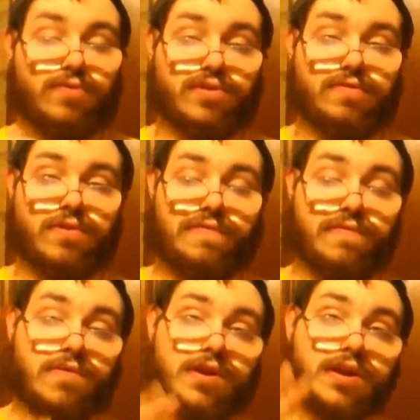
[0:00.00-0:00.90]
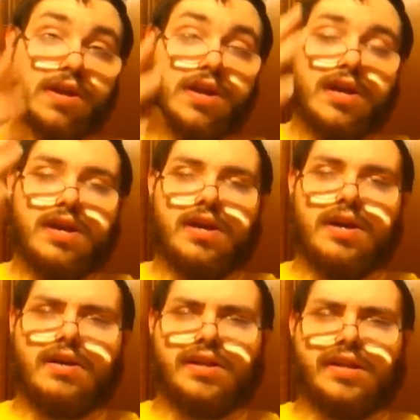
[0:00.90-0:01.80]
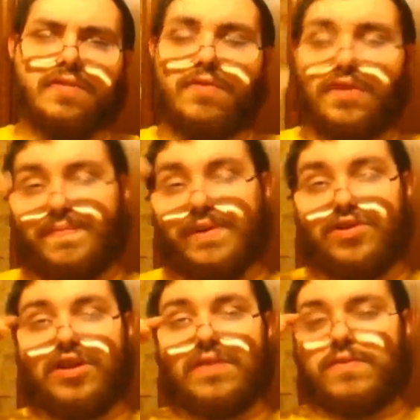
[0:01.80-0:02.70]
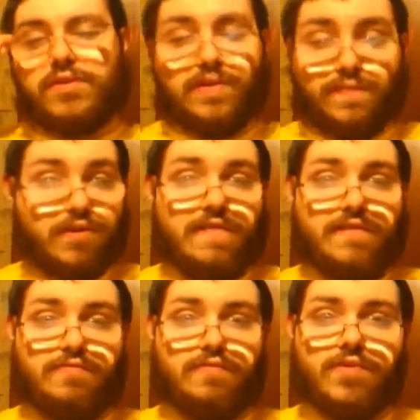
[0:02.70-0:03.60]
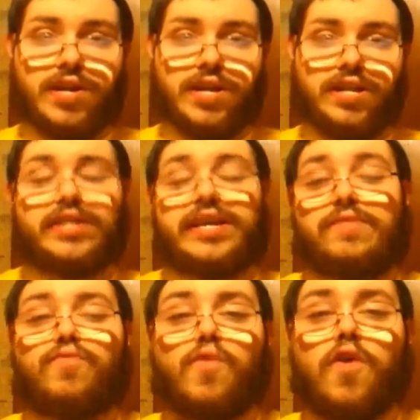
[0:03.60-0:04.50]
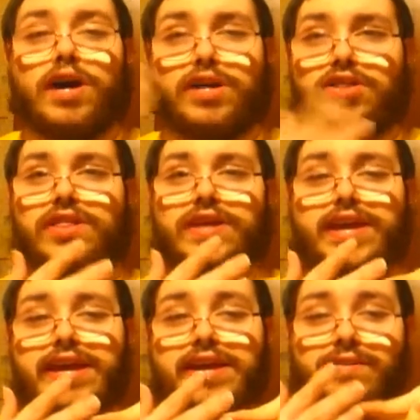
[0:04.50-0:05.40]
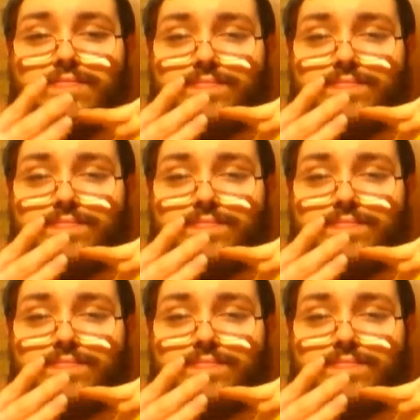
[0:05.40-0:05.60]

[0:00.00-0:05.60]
what's the word for it? This will especially come clear for everyone that watched the